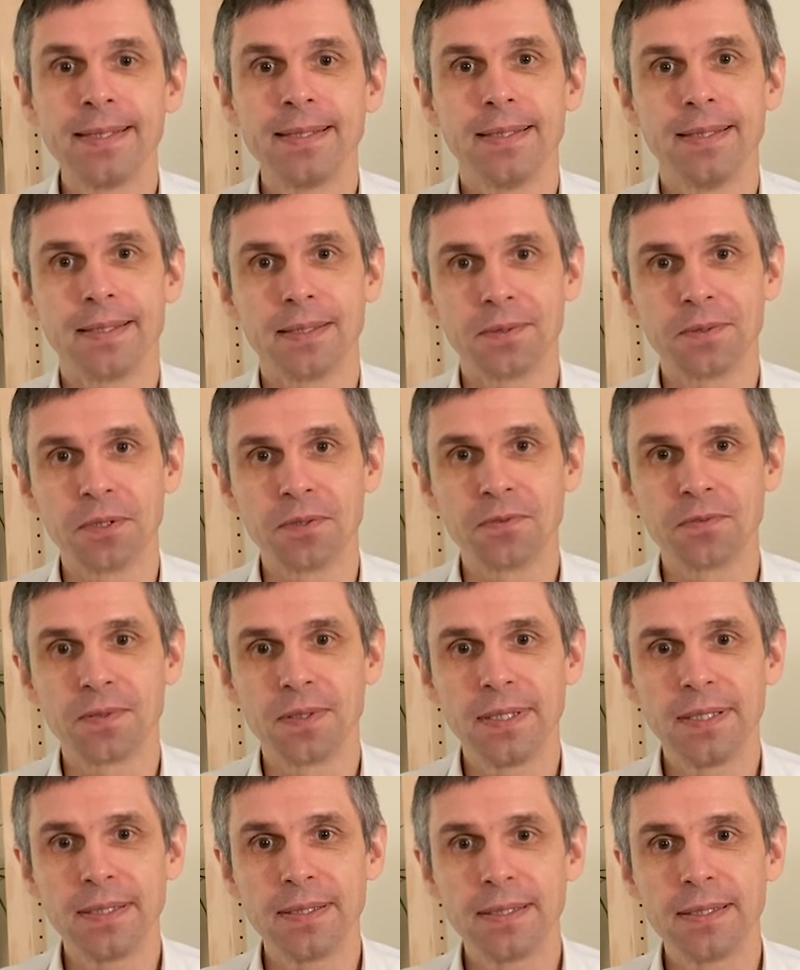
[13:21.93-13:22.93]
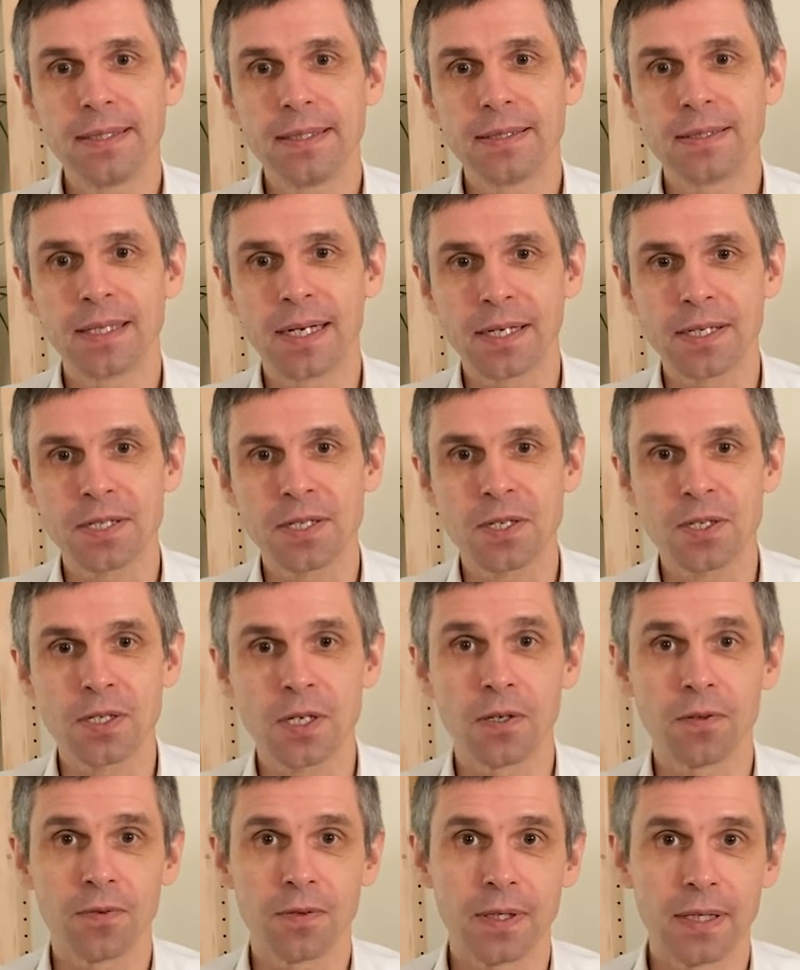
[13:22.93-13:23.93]
in graphene the interactions
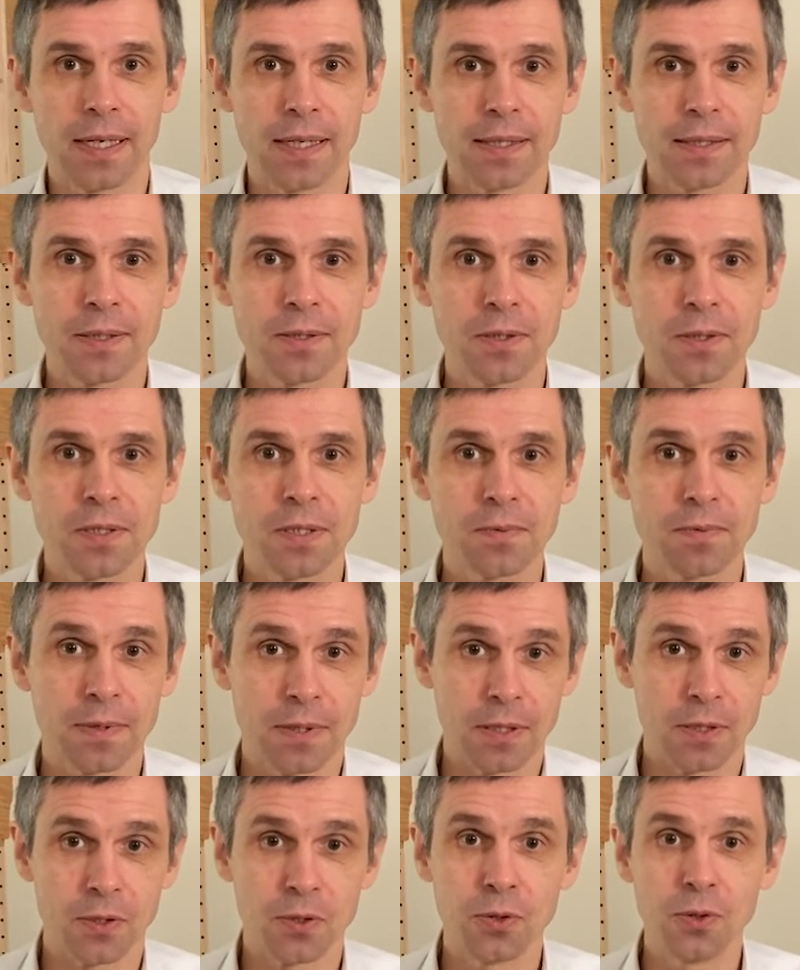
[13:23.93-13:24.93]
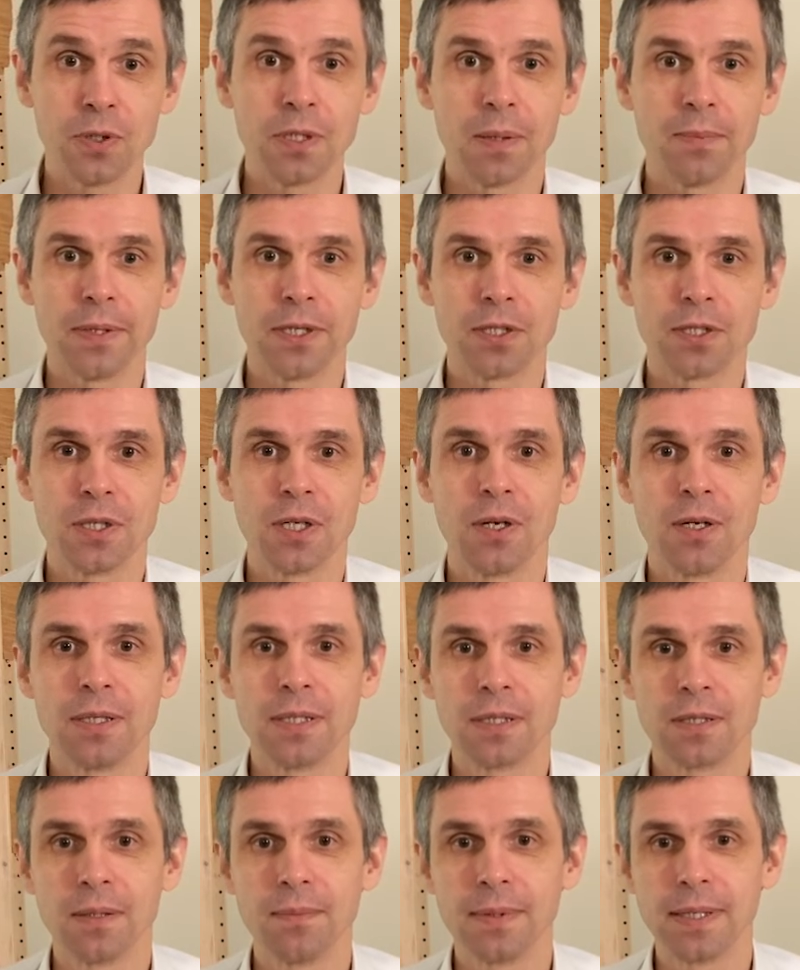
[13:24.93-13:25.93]
of the electrons with a 2-dimensional
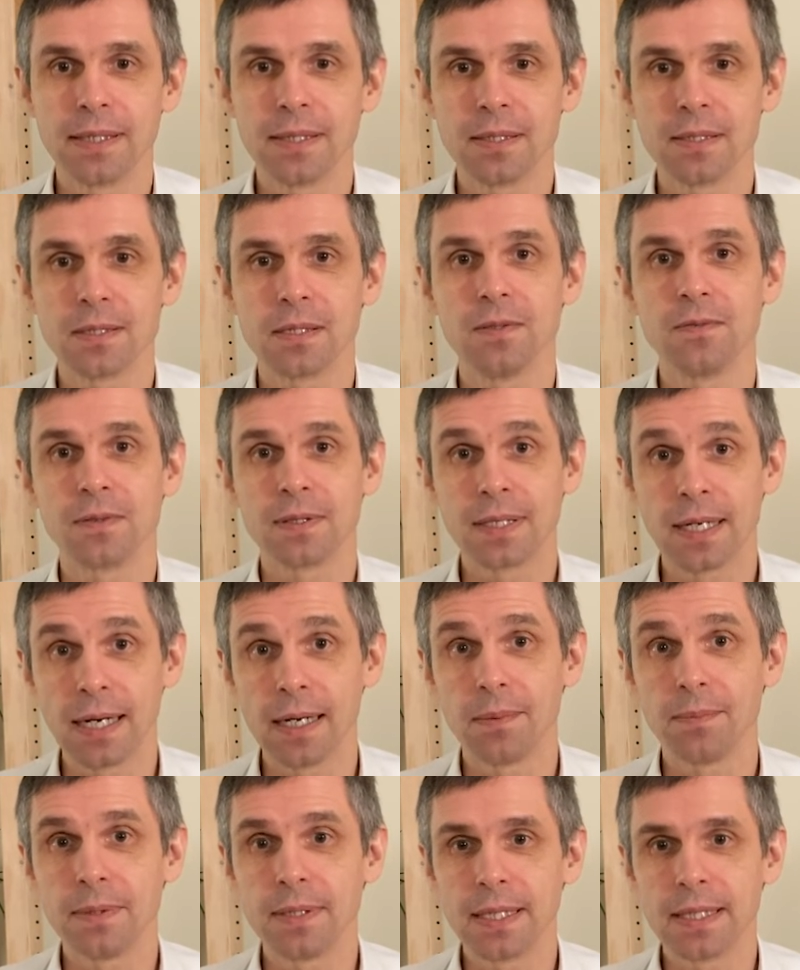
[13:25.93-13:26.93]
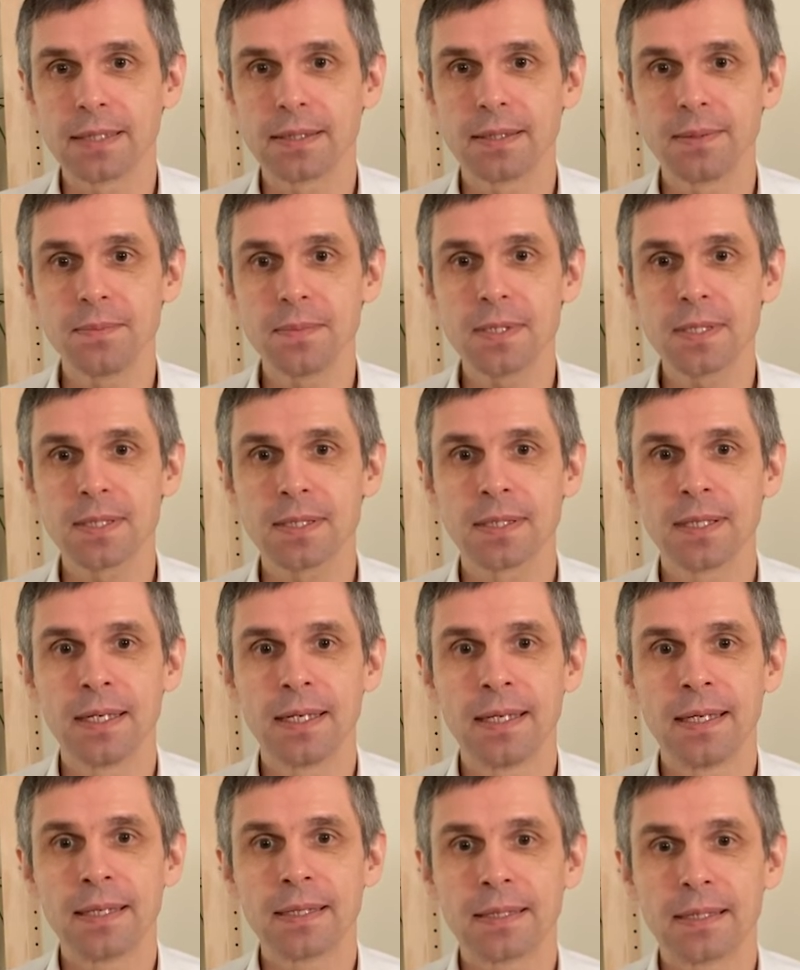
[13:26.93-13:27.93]
honeycomb lattice of carbon atoms
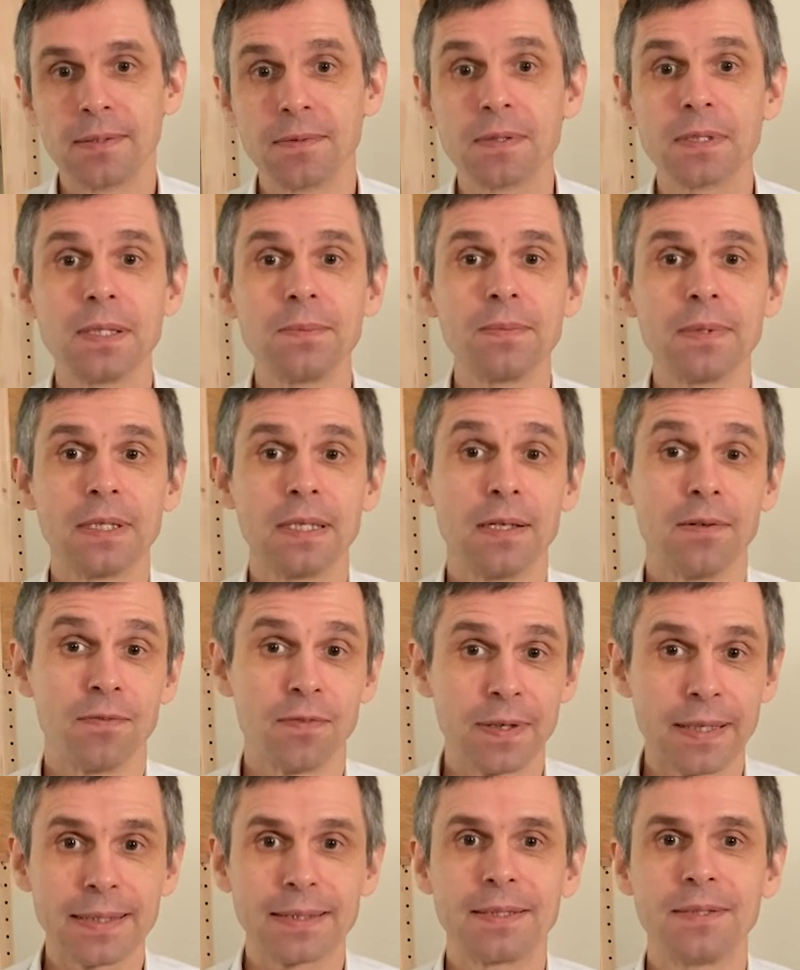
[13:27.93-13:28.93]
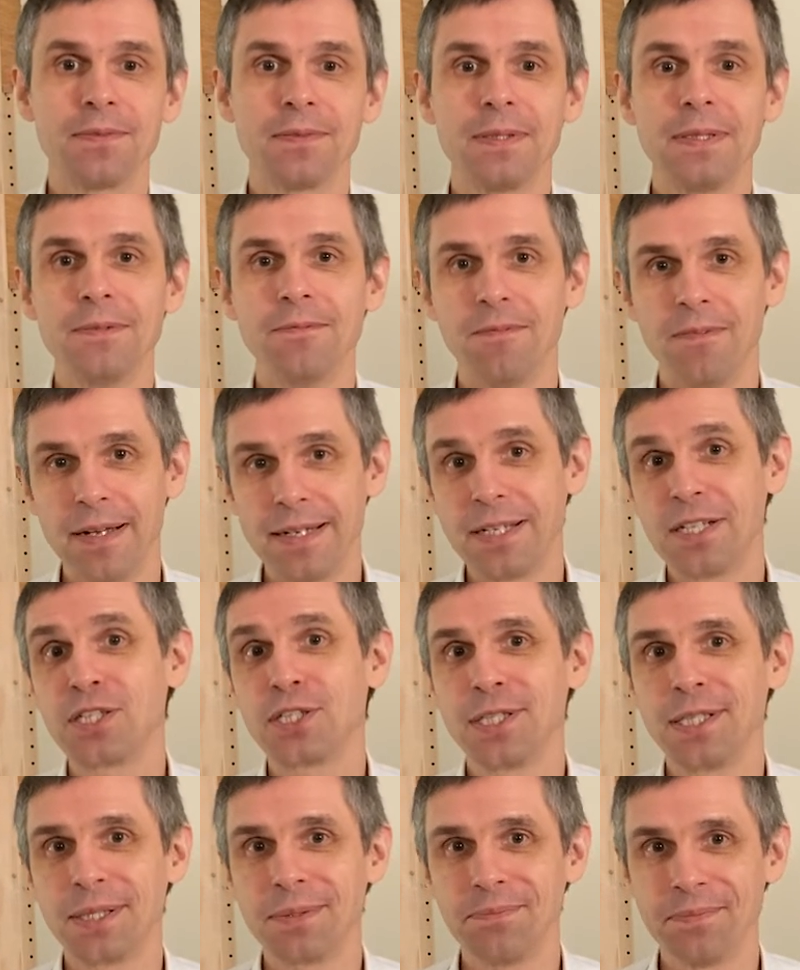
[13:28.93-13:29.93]
gives them an effectively
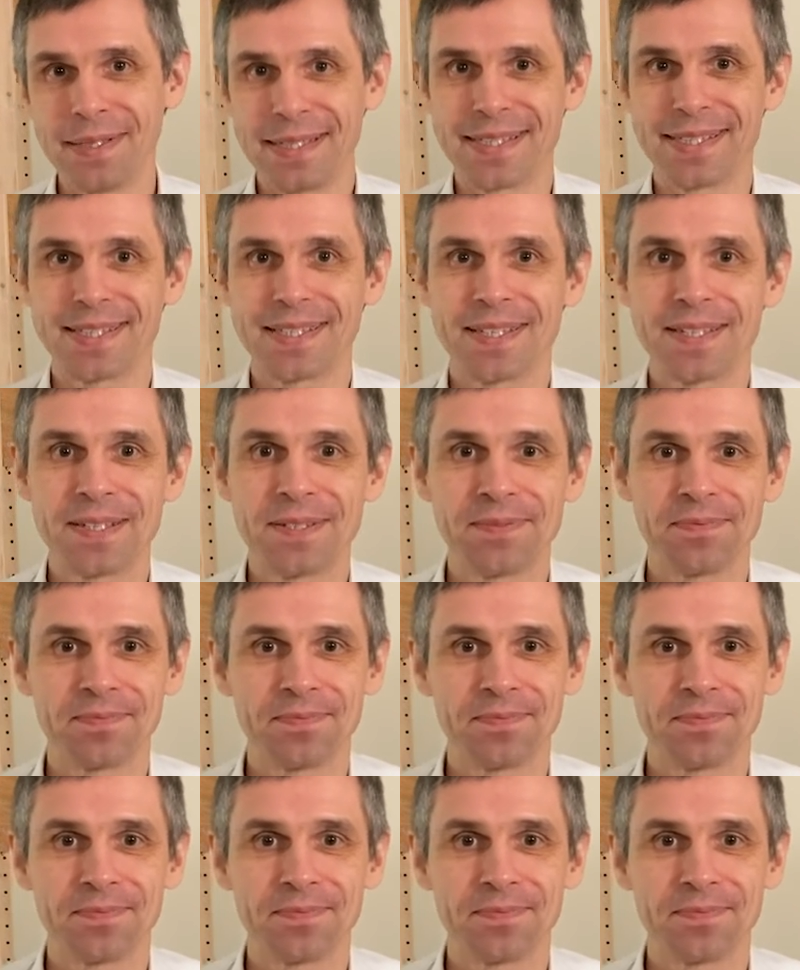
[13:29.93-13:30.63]
vanishing mass.